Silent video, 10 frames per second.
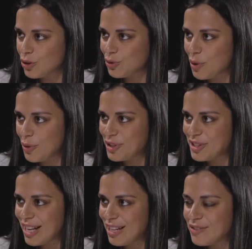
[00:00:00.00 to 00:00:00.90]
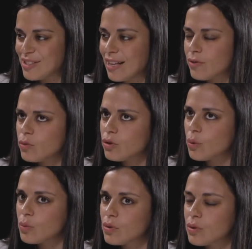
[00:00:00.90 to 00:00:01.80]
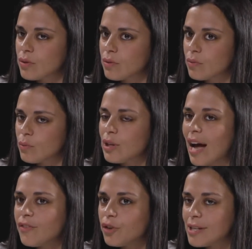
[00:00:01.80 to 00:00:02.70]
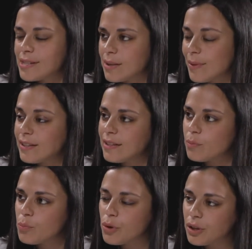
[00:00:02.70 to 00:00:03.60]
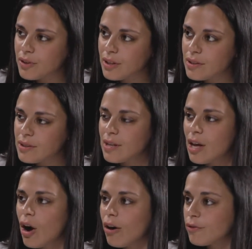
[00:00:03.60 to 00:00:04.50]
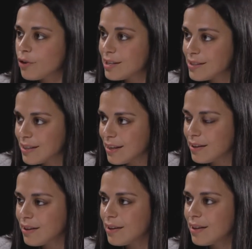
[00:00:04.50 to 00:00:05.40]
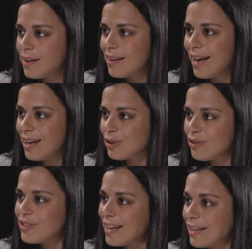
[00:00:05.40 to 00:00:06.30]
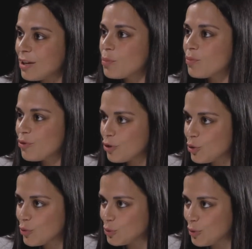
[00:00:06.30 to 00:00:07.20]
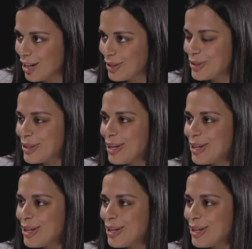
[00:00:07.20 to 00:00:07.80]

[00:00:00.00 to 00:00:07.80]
to ourselves, and we underestimate the importance of resting and of taking frequent breaks.